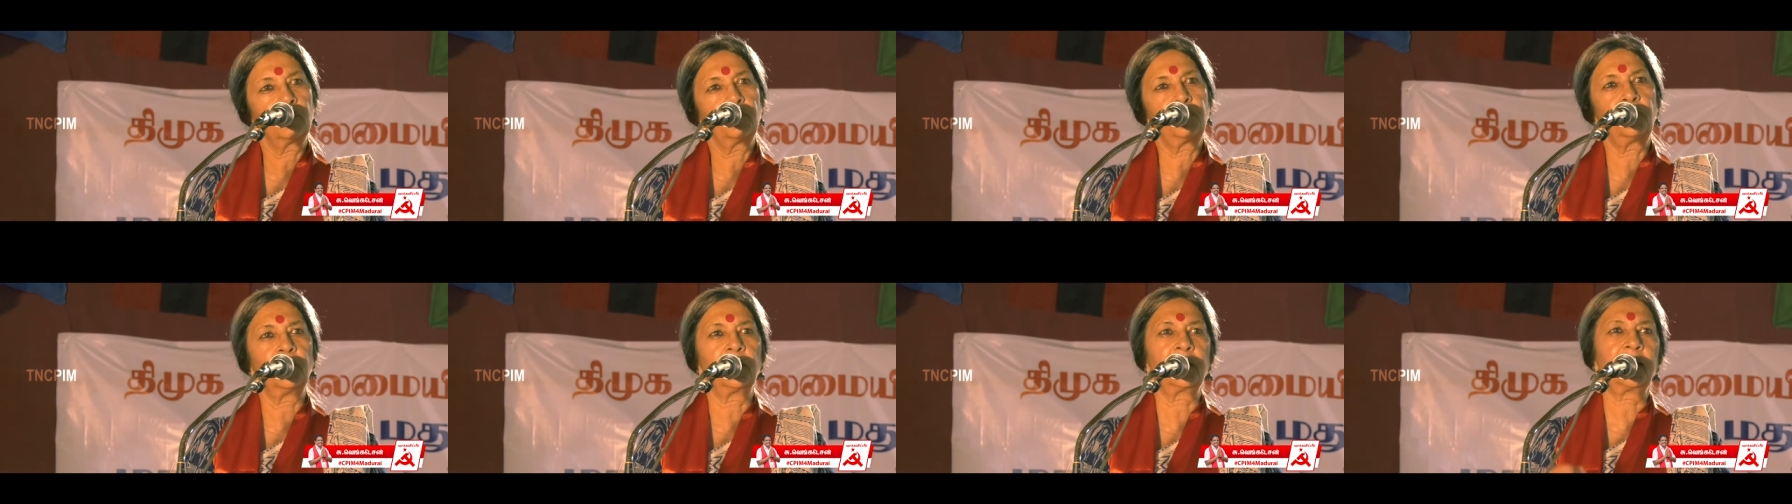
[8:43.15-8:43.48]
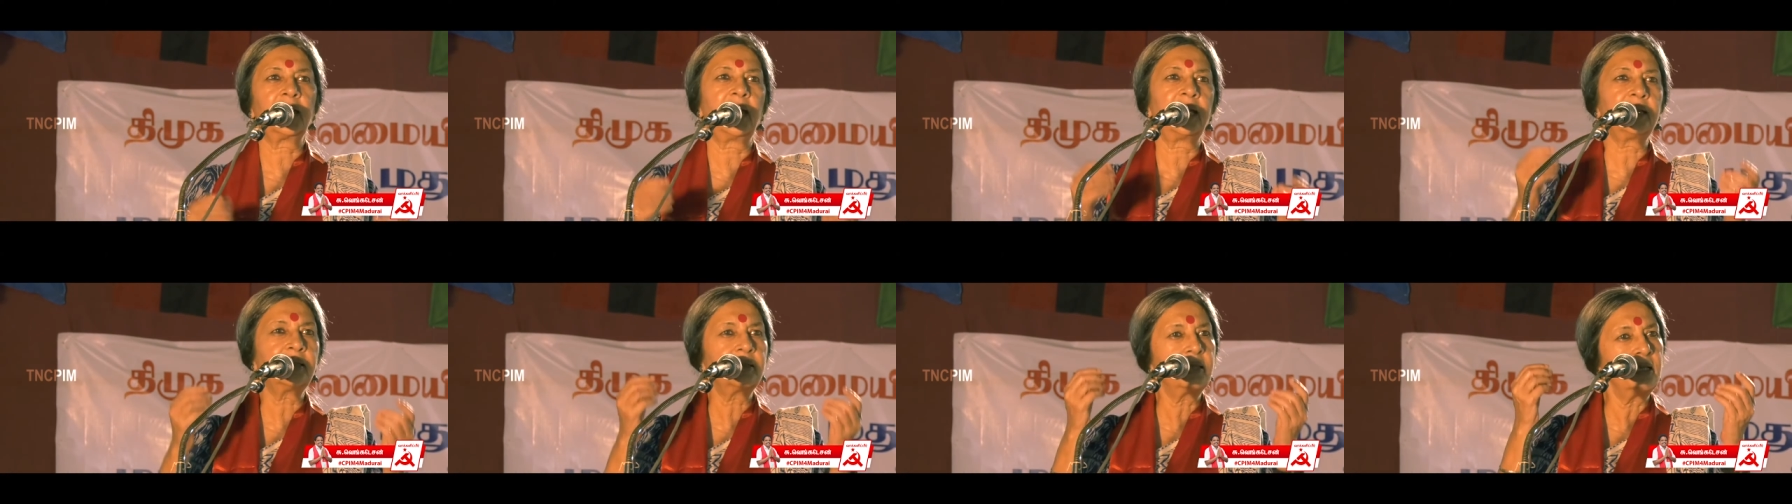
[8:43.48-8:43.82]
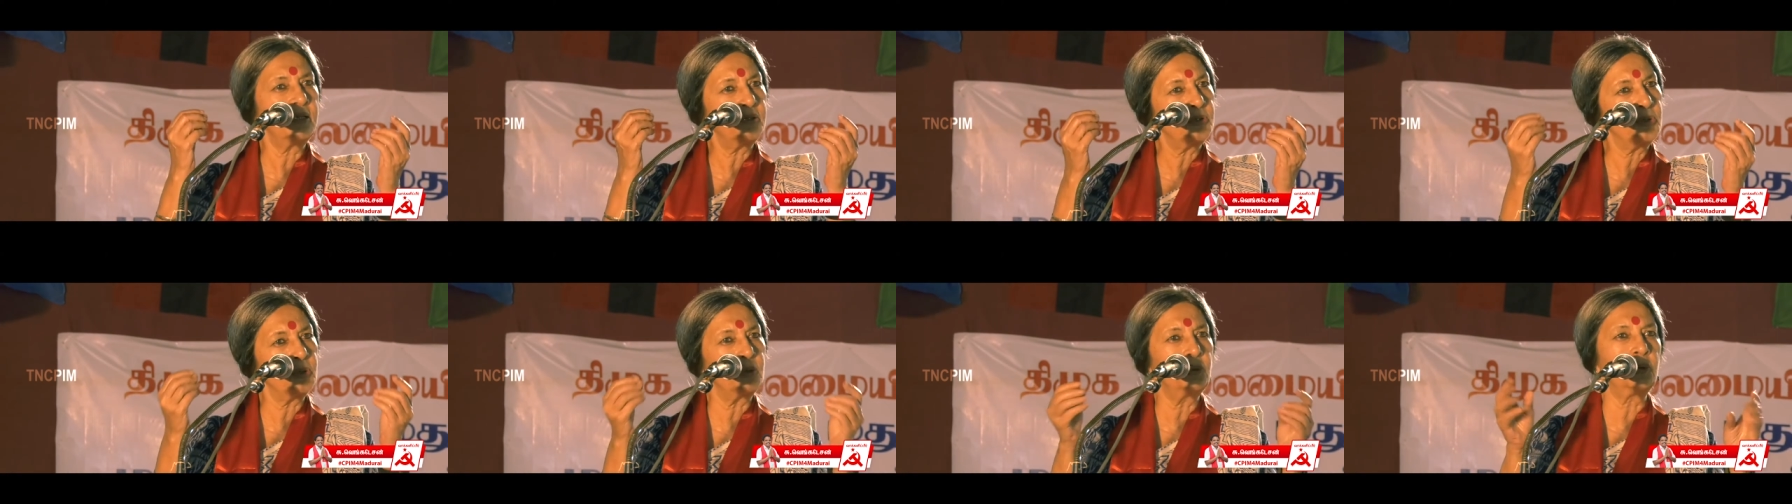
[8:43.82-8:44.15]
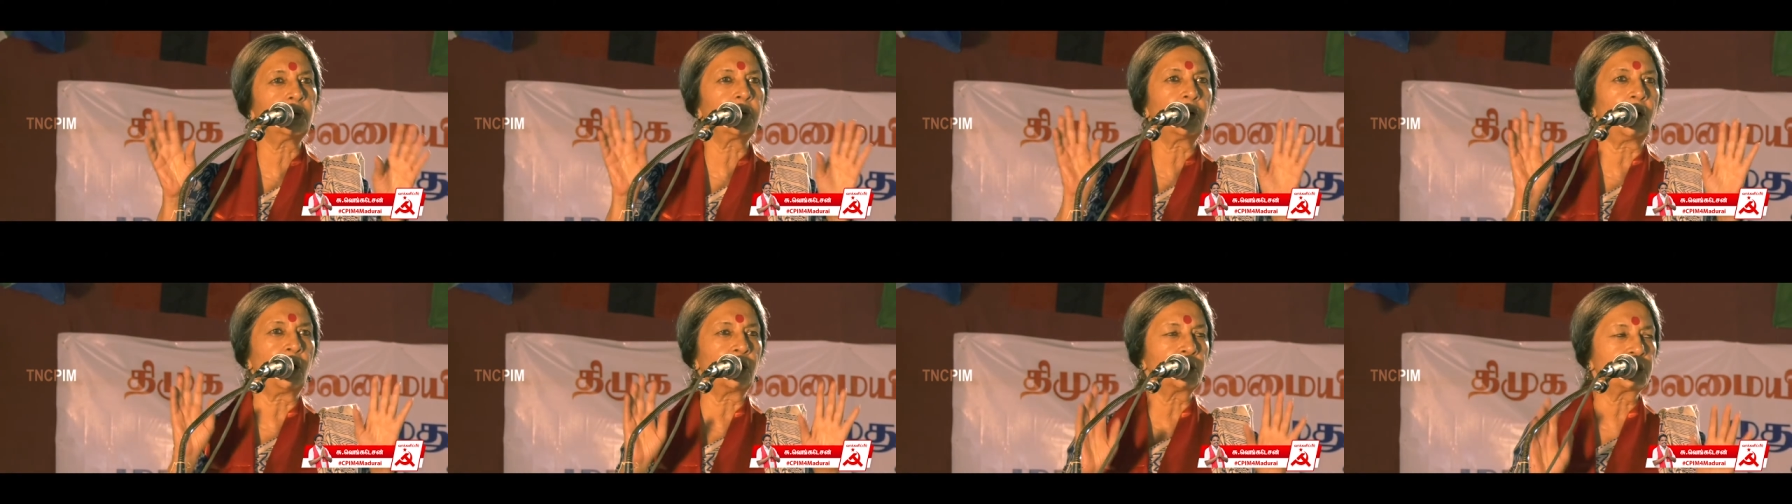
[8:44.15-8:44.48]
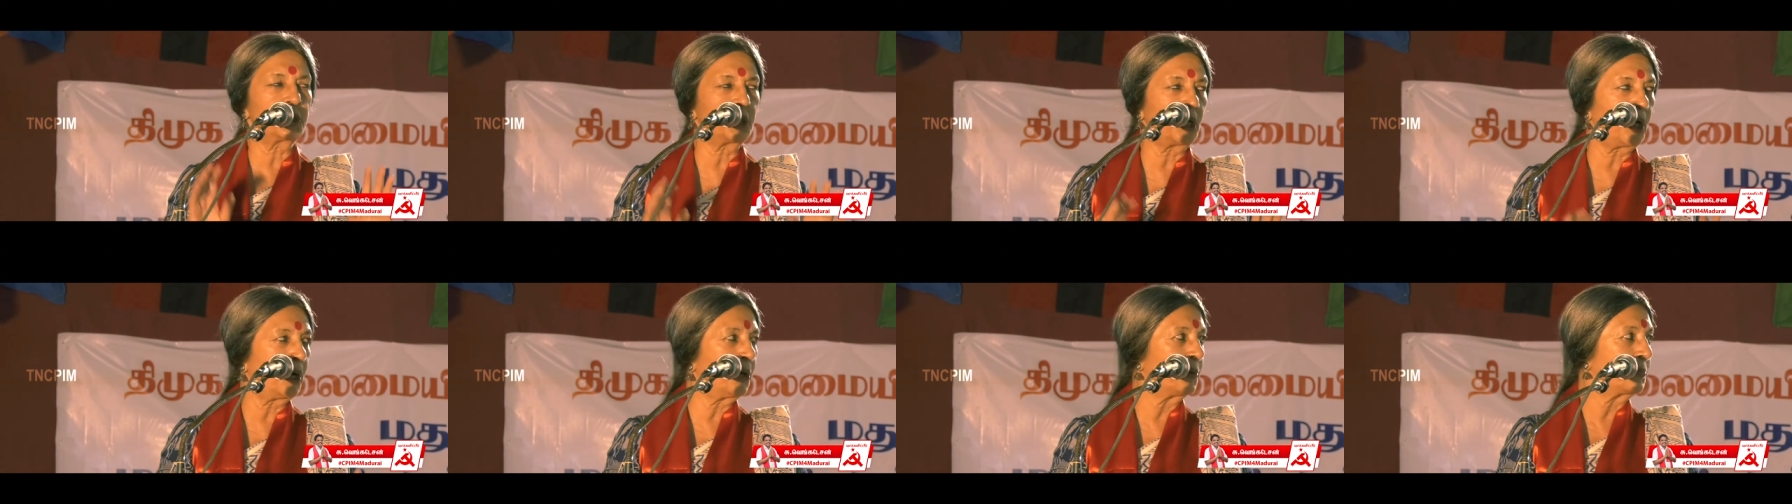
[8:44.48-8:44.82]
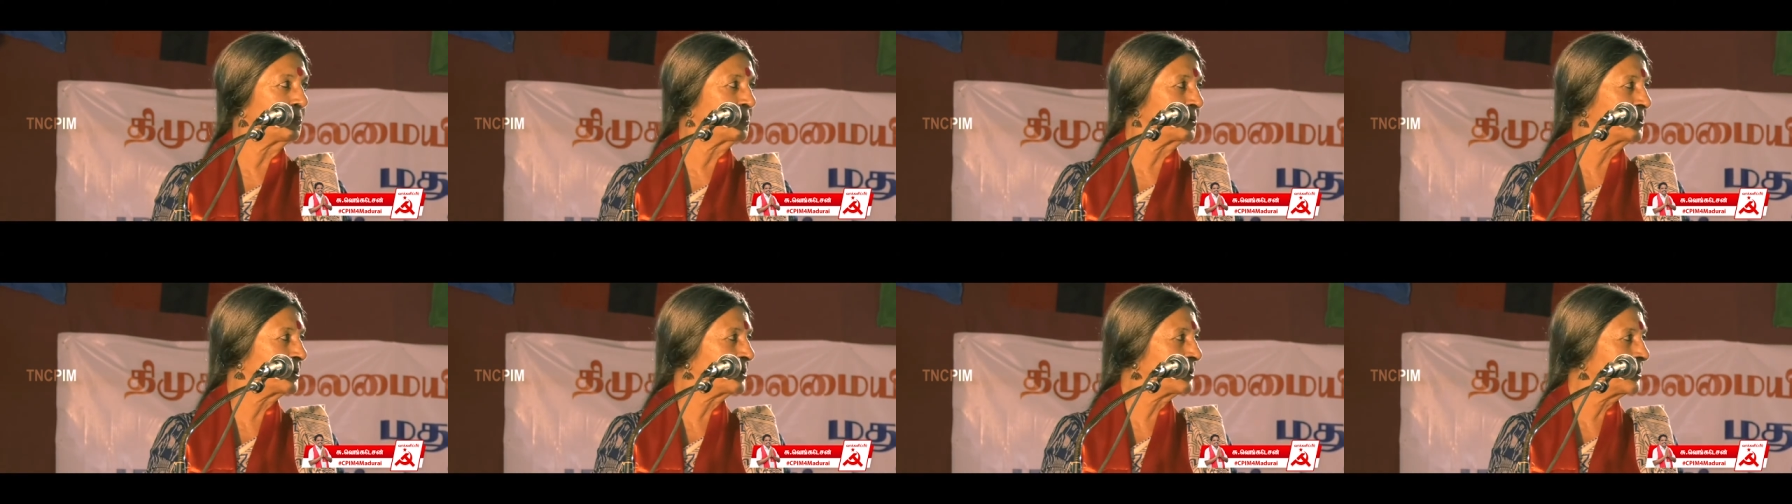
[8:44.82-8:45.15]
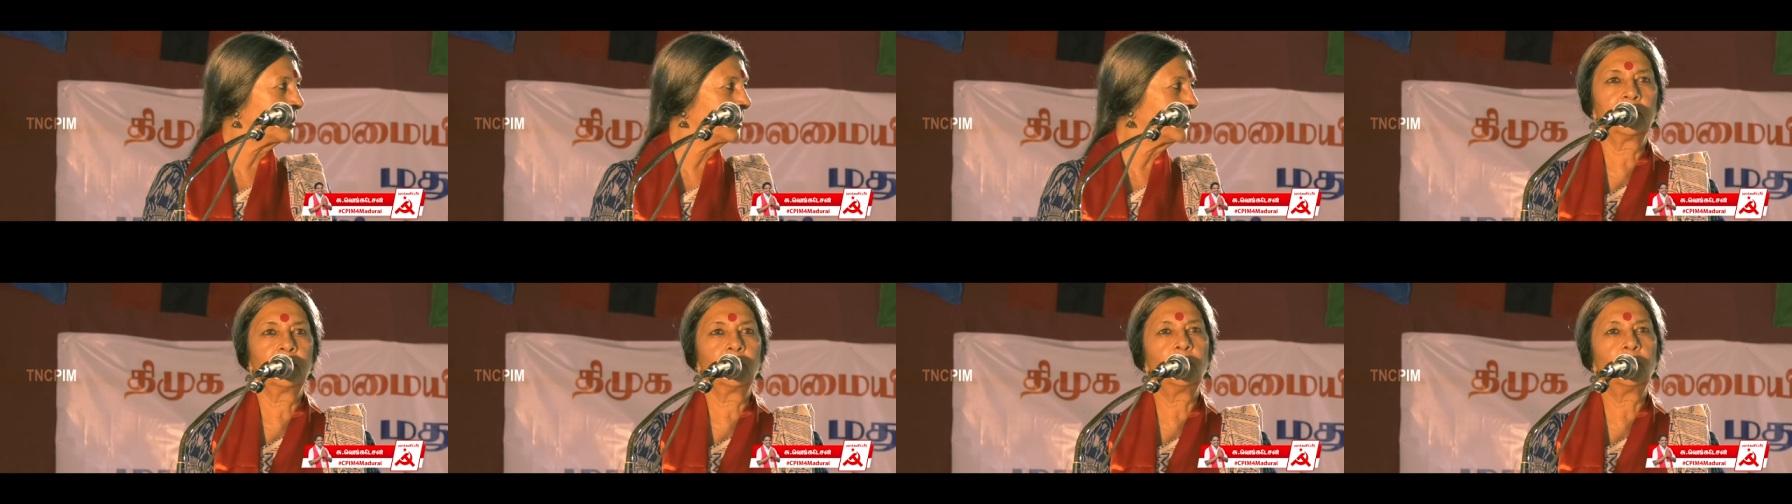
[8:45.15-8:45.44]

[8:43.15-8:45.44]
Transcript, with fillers: Forget the two crore jobs.